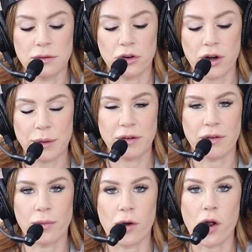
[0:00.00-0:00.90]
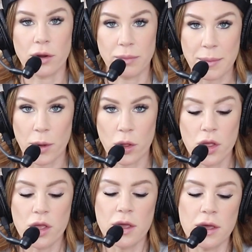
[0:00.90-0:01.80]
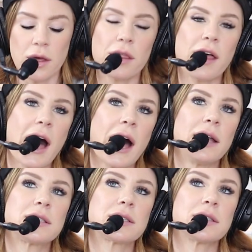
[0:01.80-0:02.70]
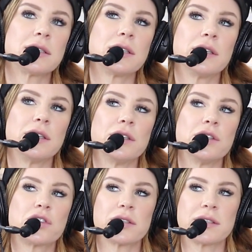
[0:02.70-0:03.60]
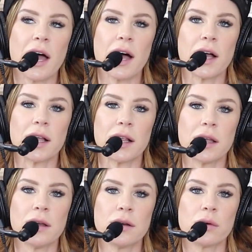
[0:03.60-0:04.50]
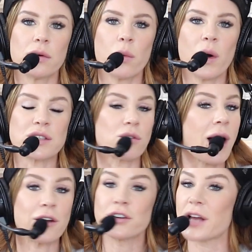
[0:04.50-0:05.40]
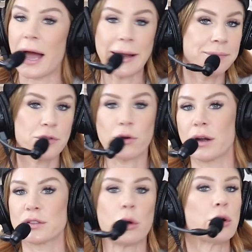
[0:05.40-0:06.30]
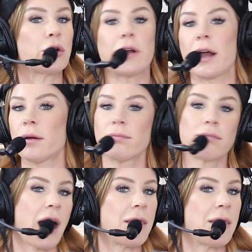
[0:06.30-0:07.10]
Correct me if I'm wrong, people, that Gisele was a ride or die throughout his whole career.